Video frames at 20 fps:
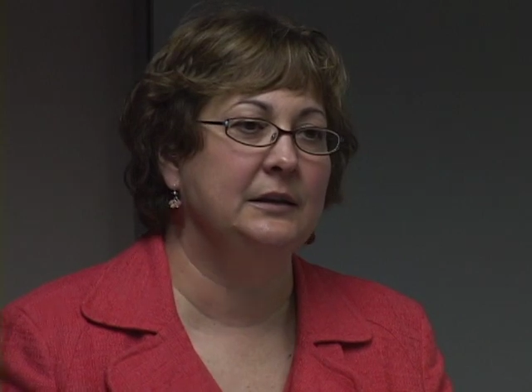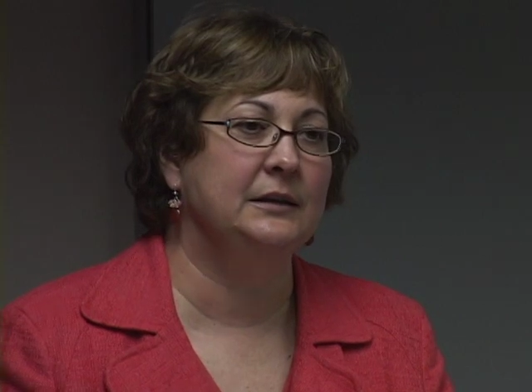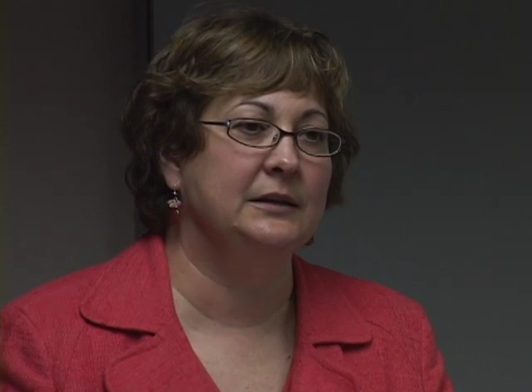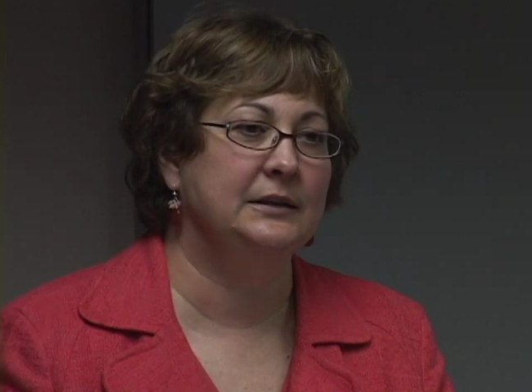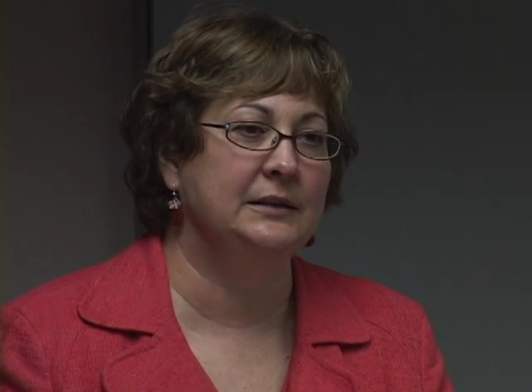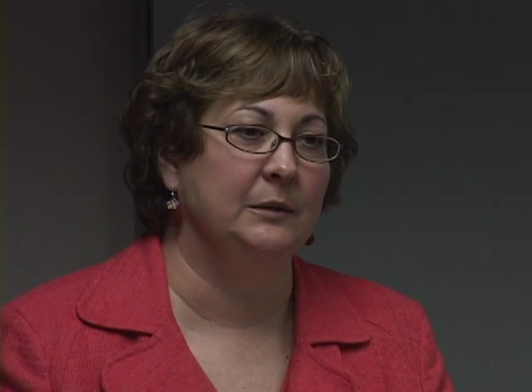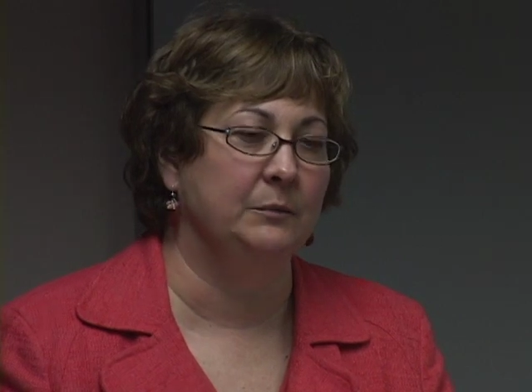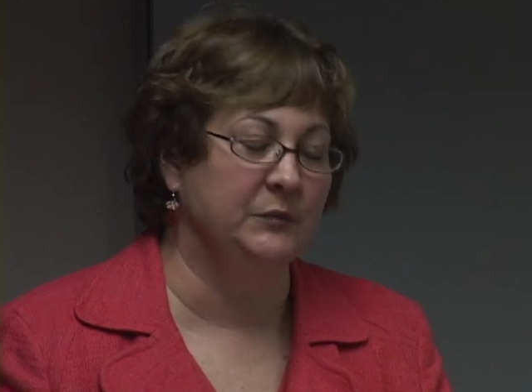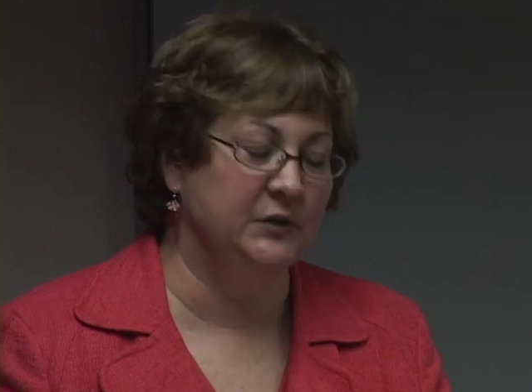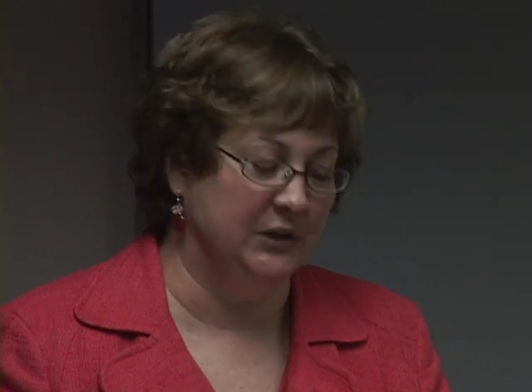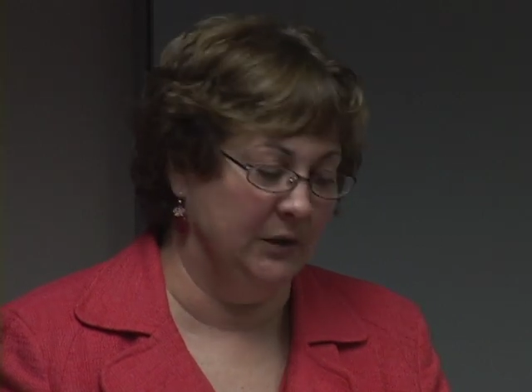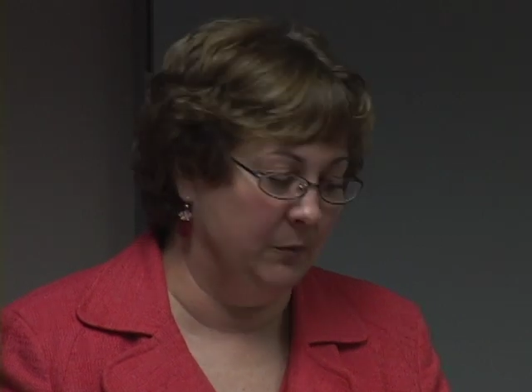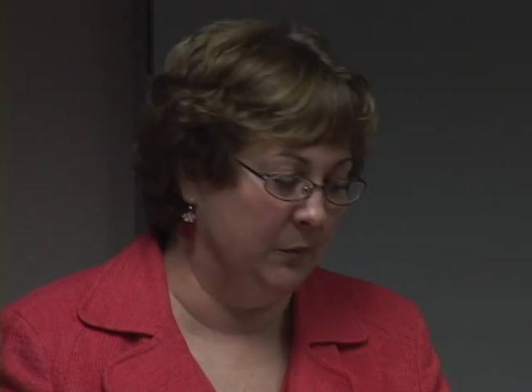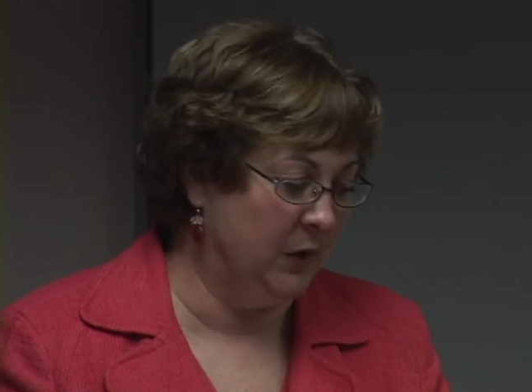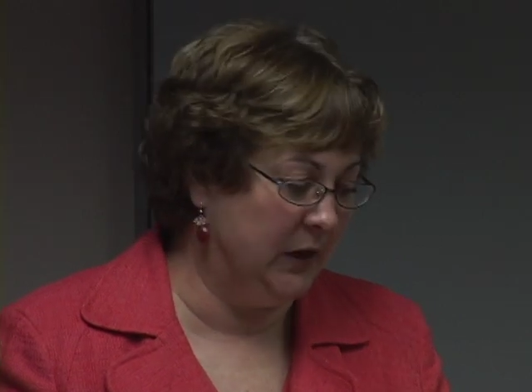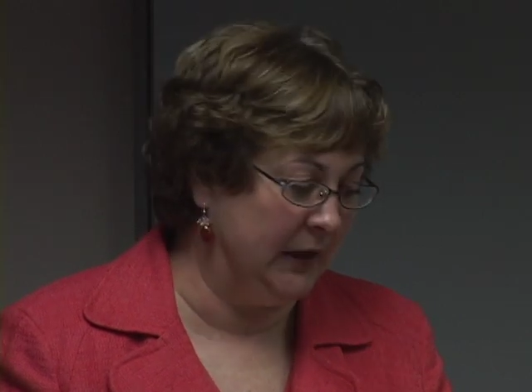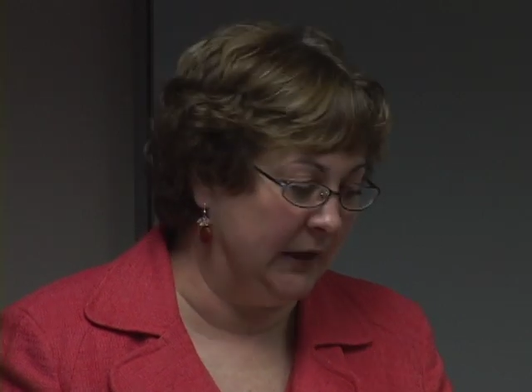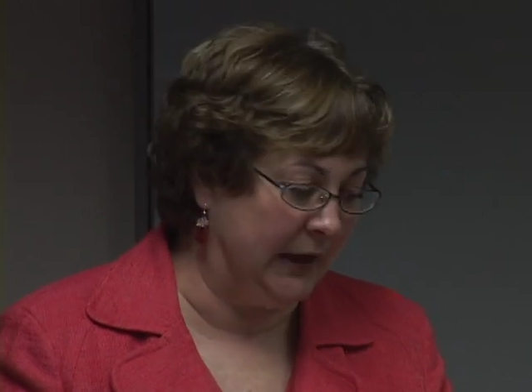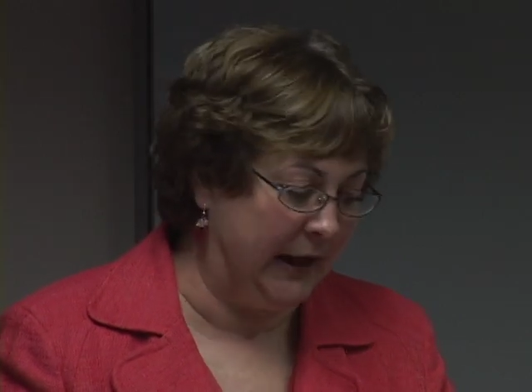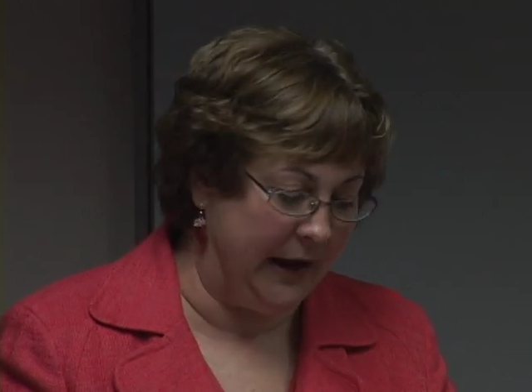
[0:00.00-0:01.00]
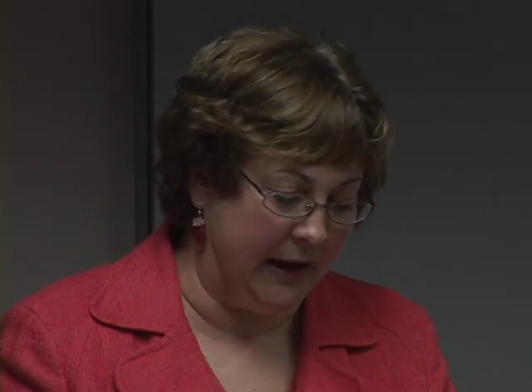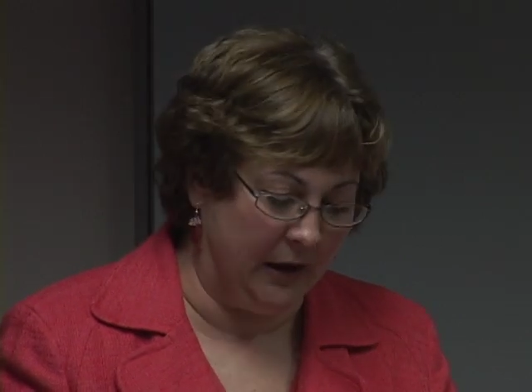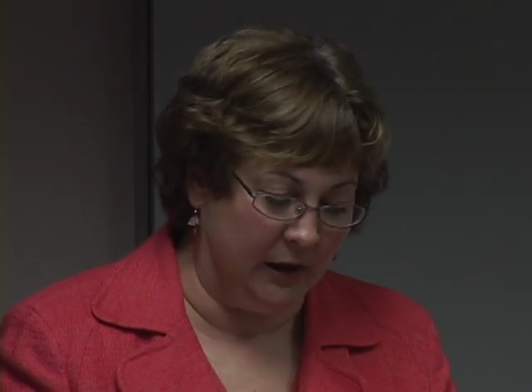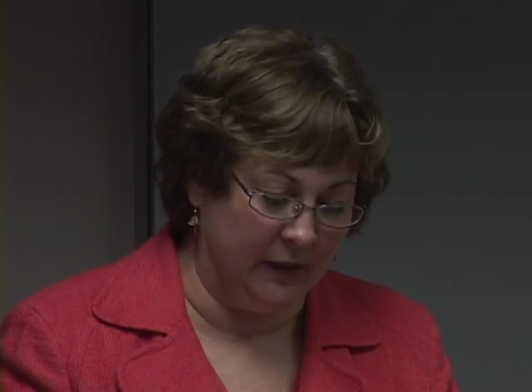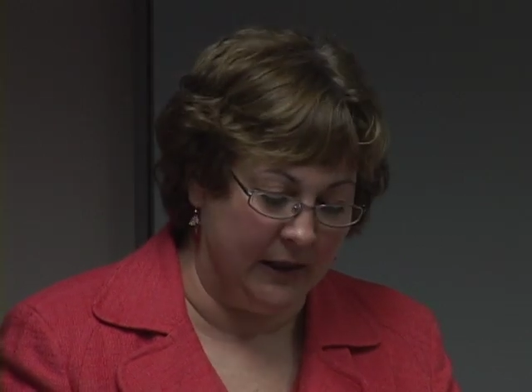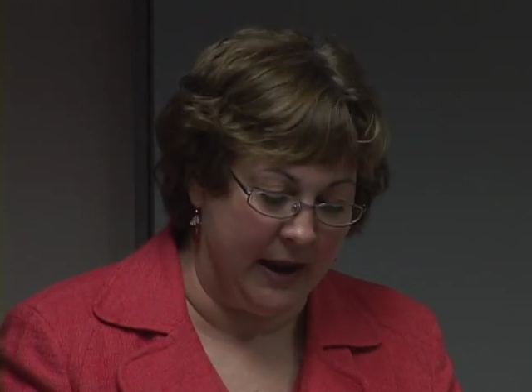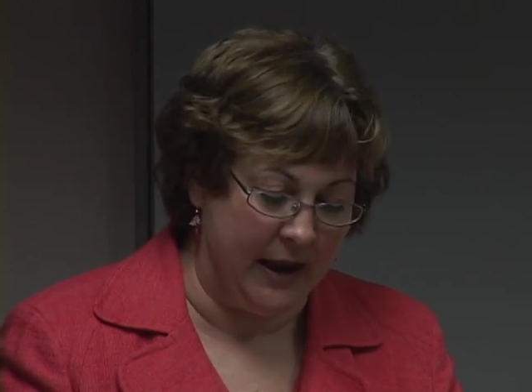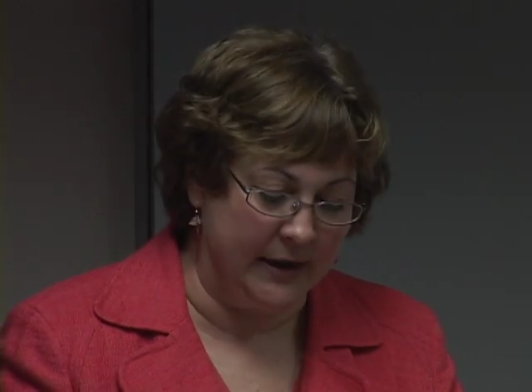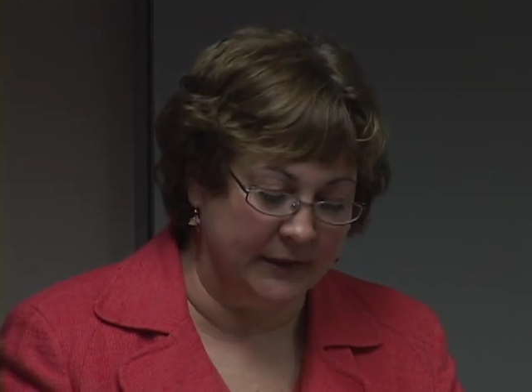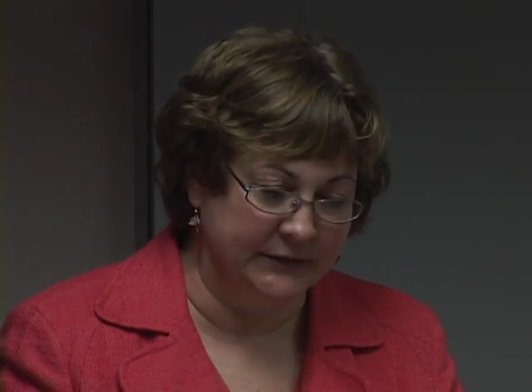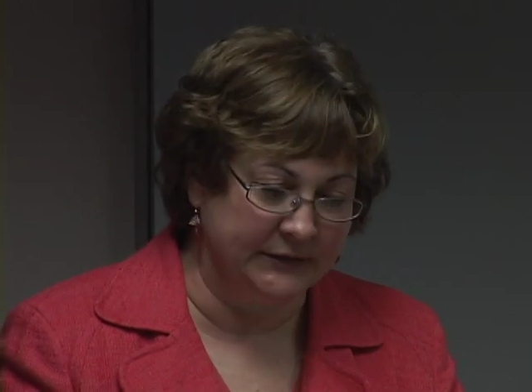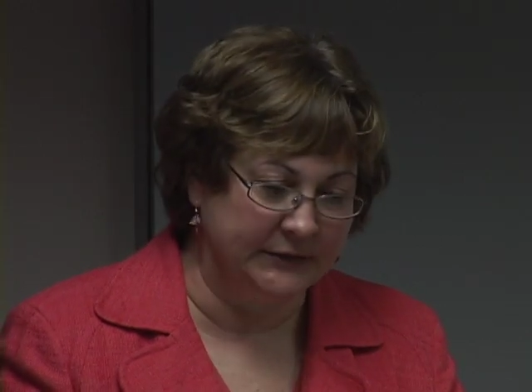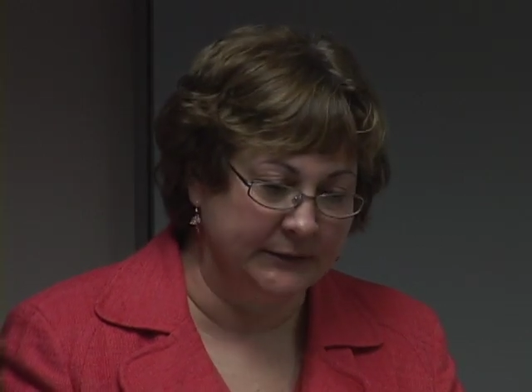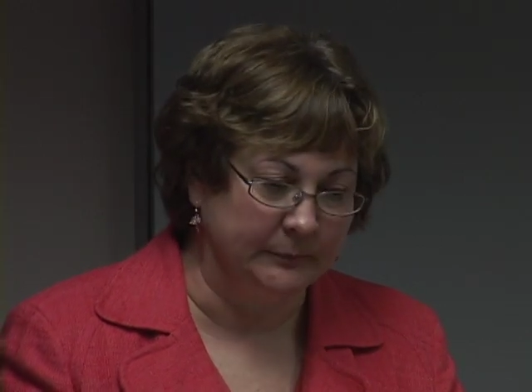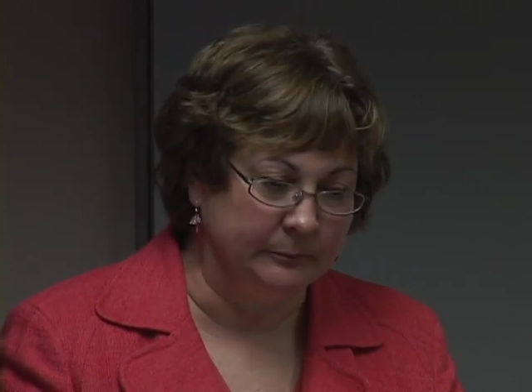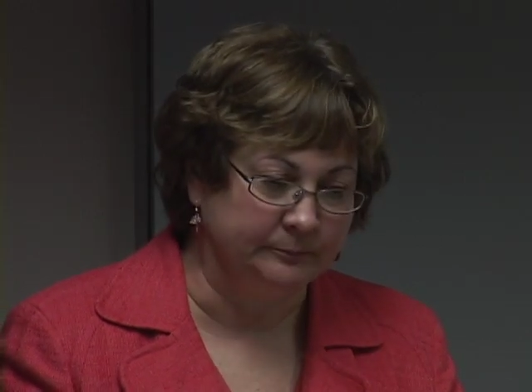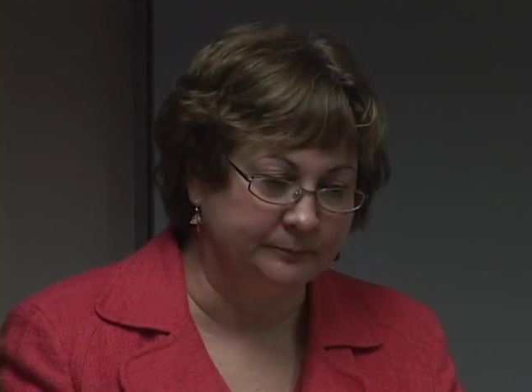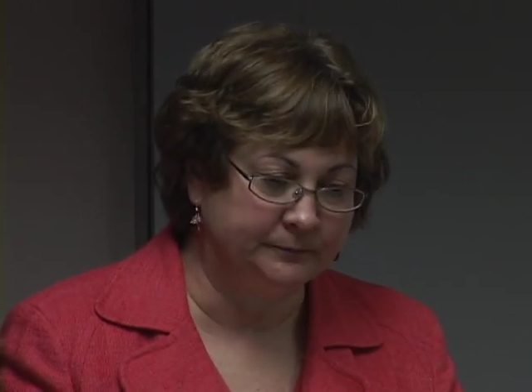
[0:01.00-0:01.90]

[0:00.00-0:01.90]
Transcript: symptom in ALS.